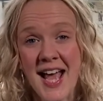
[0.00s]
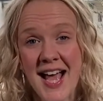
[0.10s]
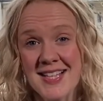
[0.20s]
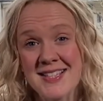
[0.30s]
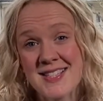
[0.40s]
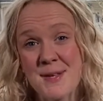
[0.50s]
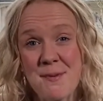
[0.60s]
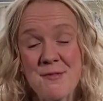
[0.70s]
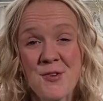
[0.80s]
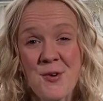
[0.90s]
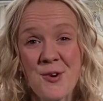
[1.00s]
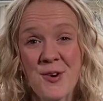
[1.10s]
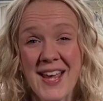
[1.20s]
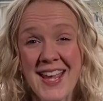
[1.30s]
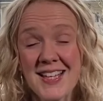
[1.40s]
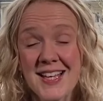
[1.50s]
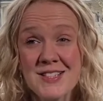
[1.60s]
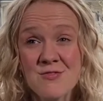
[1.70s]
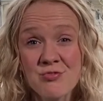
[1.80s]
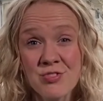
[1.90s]
As I said before, it
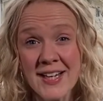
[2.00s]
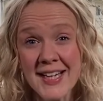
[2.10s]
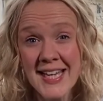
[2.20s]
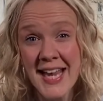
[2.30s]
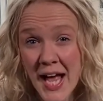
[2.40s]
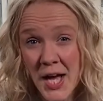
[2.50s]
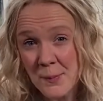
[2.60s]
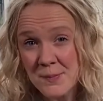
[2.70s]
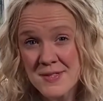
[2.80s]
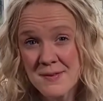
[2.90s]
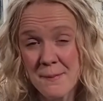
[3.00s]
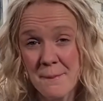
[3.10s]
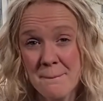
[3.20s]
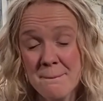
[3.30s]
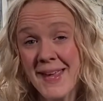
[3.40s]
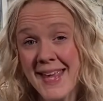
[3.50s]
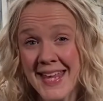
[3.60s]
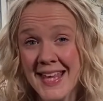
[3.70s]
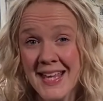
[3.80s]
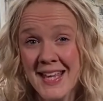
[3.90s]
has really helped
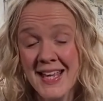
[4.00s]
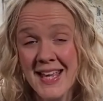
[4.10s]
me.